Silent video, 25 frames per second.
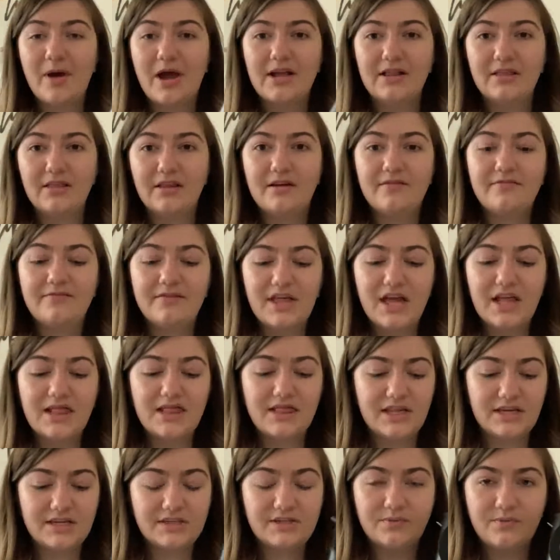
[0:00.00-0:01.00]
I love
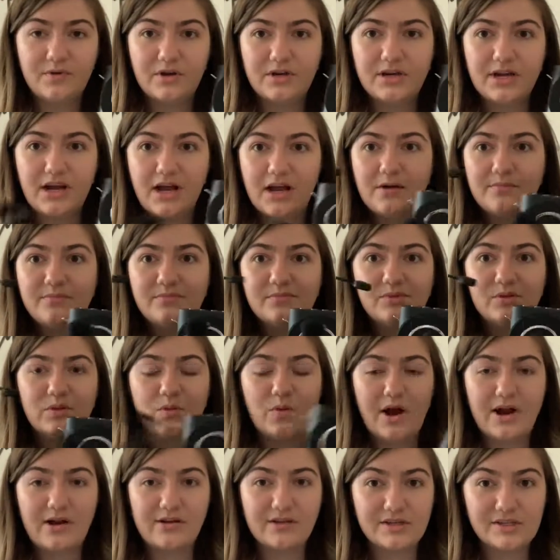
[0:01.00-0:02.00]
that this one comes
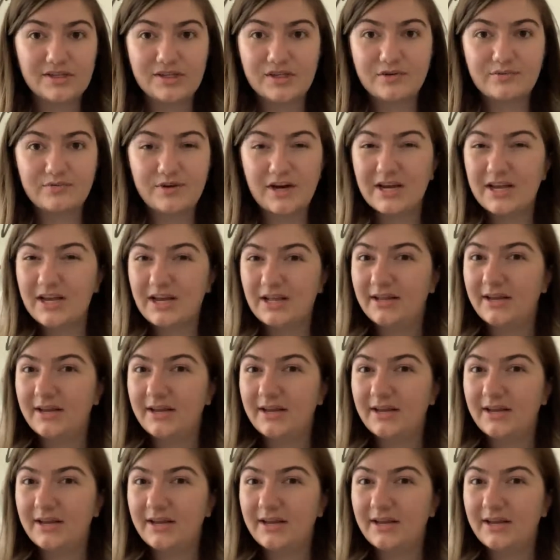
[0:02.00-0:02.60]
wireless already.